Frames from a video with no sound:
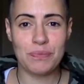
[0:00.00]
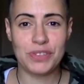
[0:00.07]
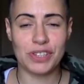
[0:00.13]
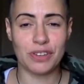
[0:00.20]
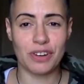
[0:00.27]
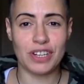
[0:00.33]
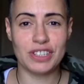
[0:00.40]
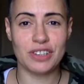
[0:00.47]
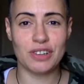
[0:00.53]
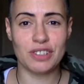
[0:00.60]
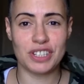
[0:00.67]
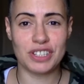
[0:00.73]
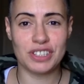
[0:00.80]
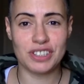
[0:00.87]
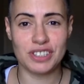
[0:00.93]
So greater
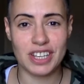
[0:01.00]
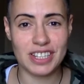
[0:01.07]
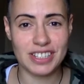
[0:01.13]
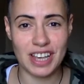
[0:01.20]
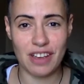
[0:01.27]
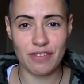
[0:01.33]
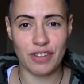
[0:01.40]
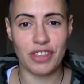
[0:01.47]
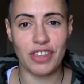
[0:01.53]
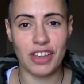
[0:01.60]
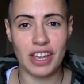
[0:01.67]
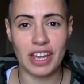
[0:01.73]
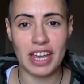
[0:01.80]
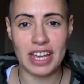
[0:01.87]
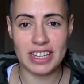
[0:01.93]
consciousness is
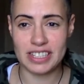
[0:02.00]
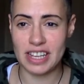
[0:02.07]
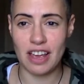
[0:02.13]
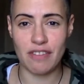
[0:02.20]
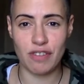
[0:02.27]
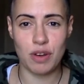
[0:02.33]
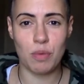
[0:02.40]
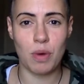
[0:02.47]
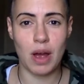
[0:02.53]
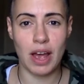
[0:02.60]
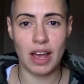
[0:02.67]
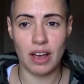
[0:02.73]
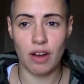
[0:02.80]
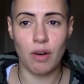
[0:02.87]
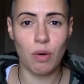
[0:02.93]
everything, it's
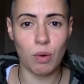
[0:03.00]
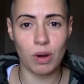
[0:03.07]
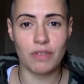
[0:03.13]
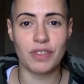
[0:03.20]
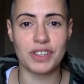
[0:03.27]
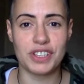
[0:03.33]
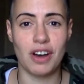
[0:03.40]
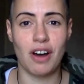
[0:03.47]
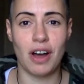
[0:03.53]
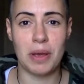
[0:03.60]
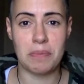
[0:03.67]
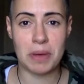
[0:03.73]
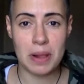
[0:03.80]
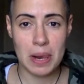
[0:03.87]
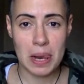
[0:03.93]
everywhere, all of the time.